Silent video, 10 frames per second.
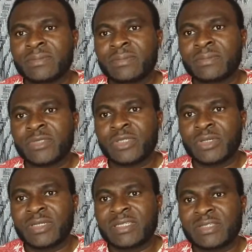You
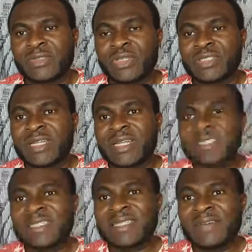understand? So such an
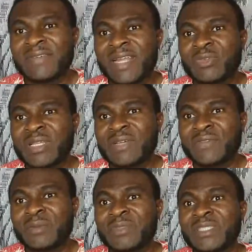accident have graduated from
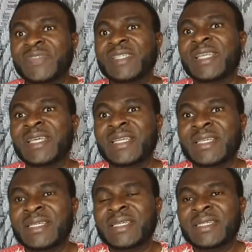civile
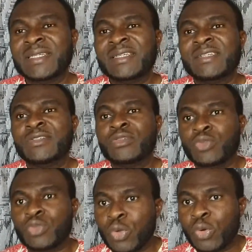
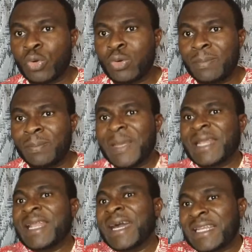to
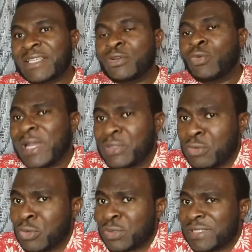penale. So when you
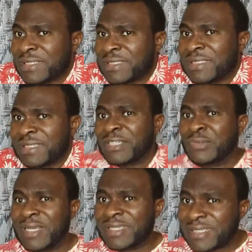know this thing and you are
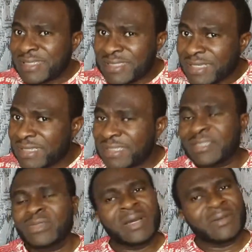in the steering, you
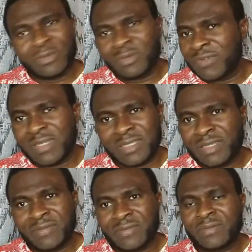have to be very
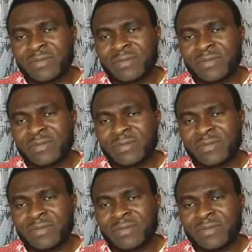careful.